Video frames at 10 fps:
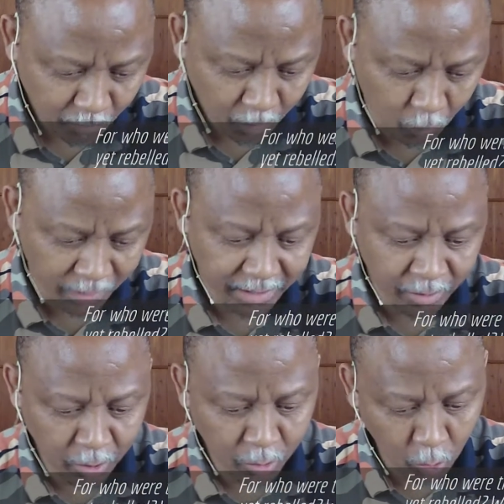Was it
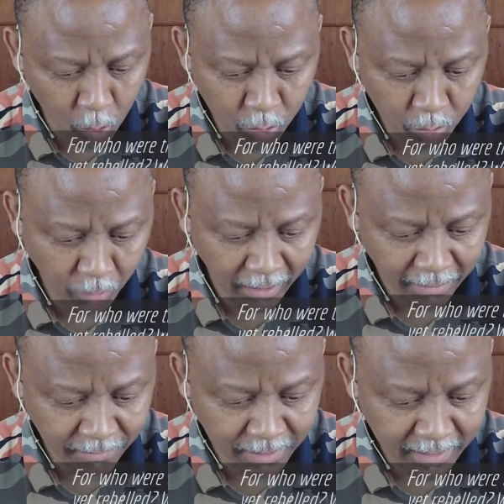not those who
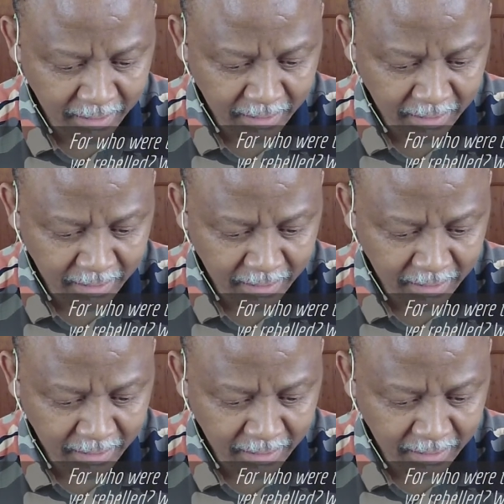left,